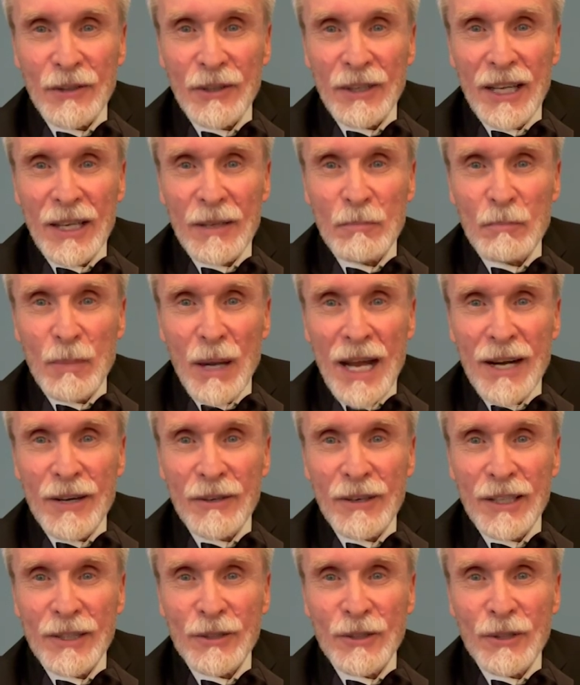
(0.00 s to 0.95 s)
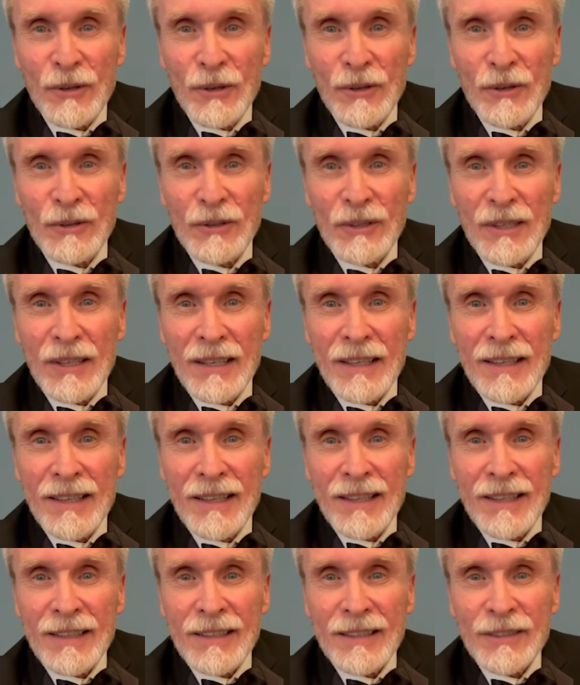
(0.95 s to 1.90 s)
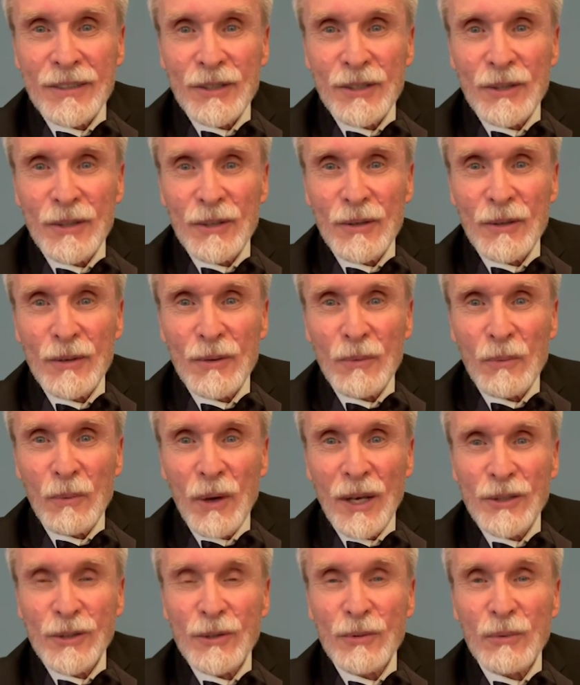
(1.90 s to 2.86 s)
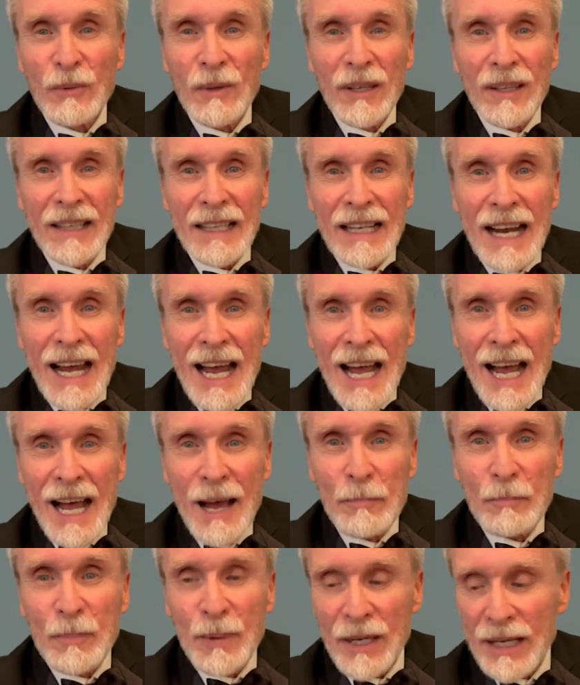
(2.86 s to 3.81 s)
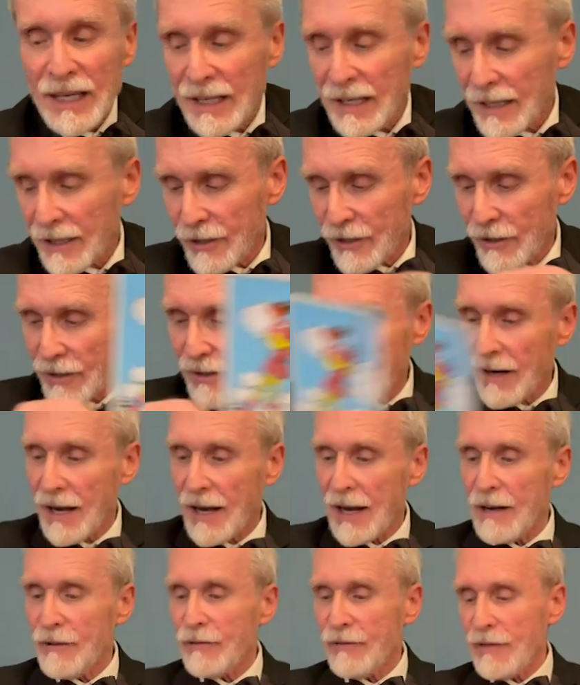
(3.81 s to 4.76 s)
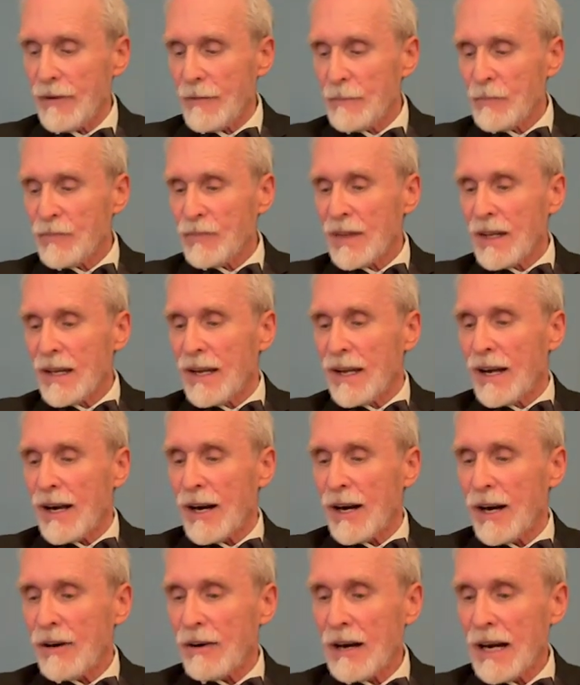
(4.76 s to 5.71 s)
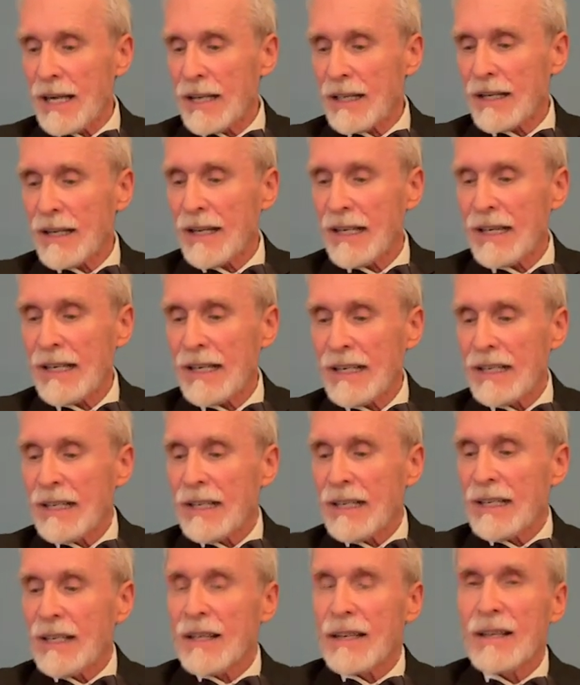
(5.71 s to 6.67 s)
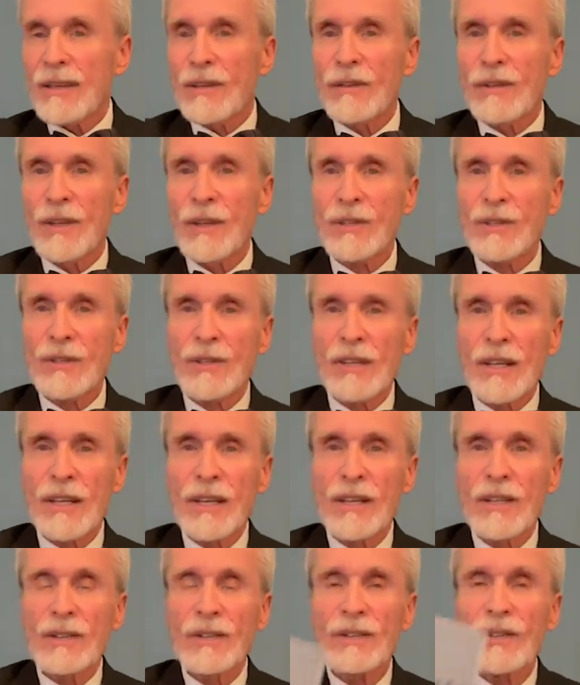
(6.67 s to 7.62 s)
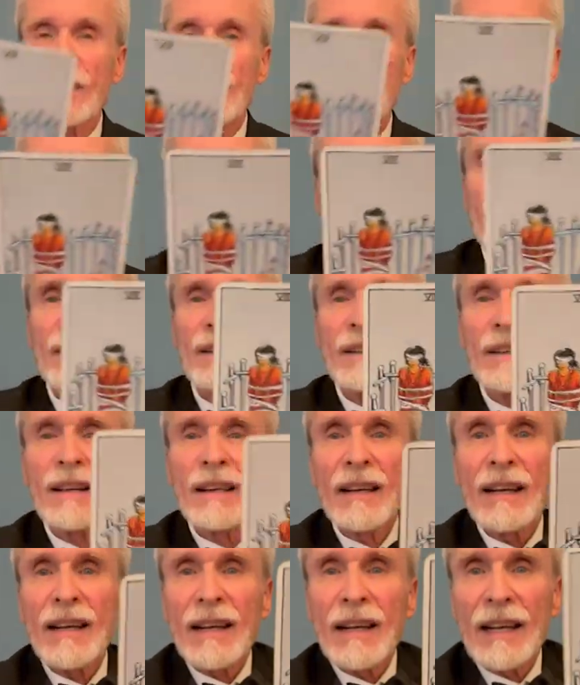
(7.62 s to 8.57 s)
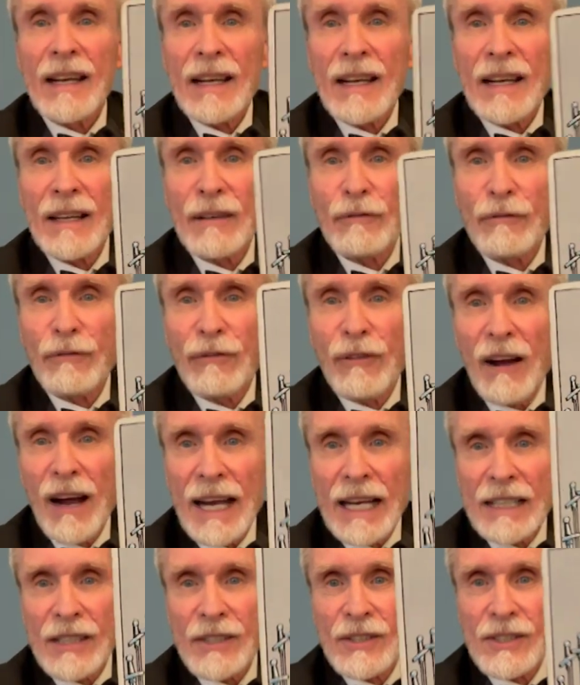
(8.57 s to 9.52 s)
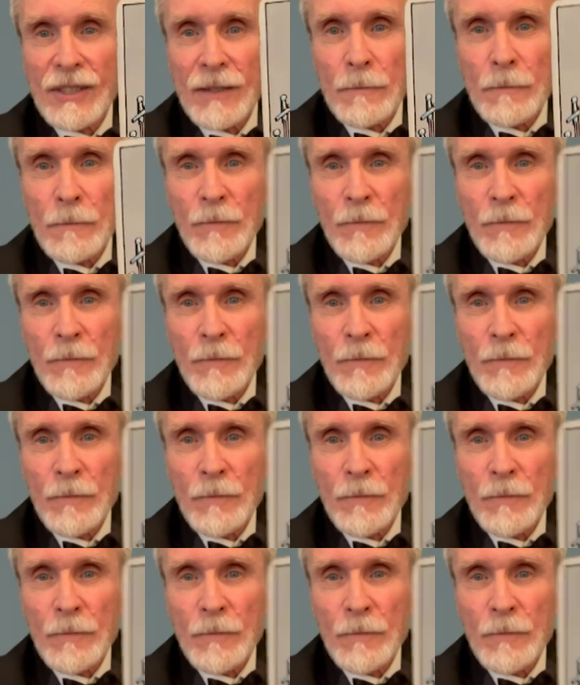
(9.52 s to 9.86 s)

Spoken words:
get better attuned to what's really happening in your life. All right? This is advice.